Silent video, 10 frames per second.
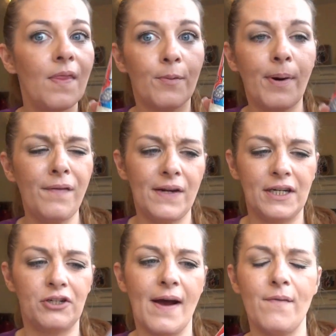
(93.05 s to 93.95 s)
They're perfect
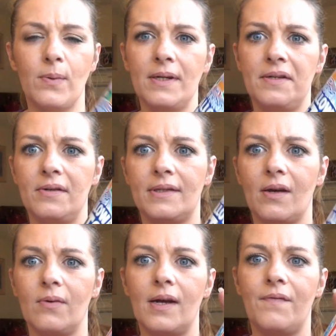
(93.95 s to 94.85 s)
to travel with too.
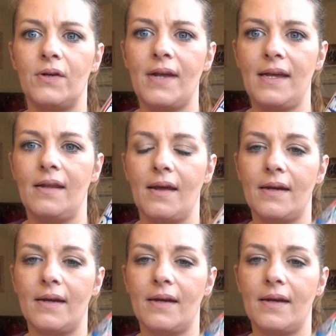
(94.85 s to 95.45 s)
So if you're taking